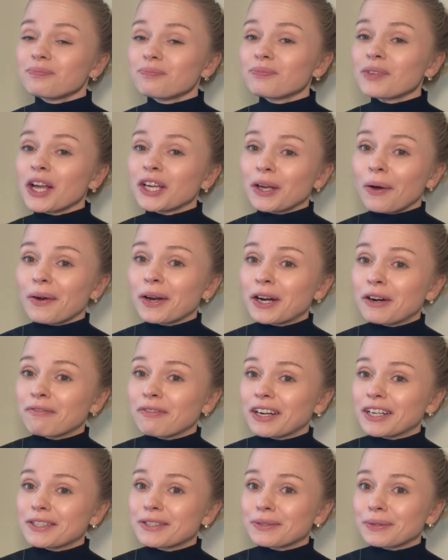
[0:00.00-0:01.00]
Y'all wanna hear a
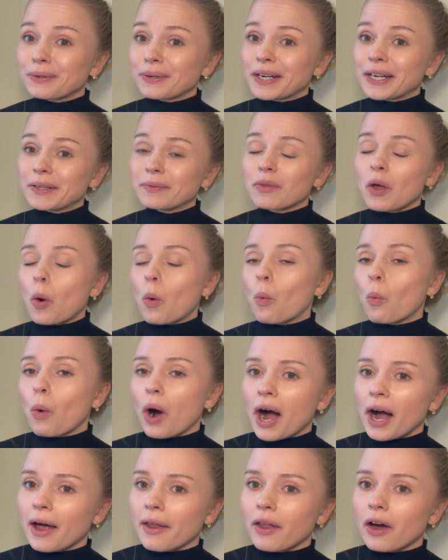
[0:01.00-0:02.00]
funny story?
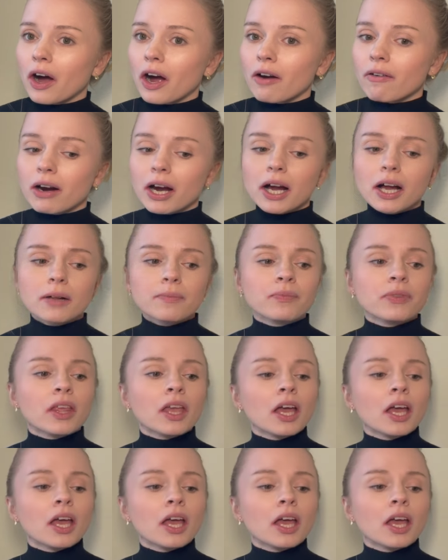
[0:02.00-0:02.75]
Why not, right?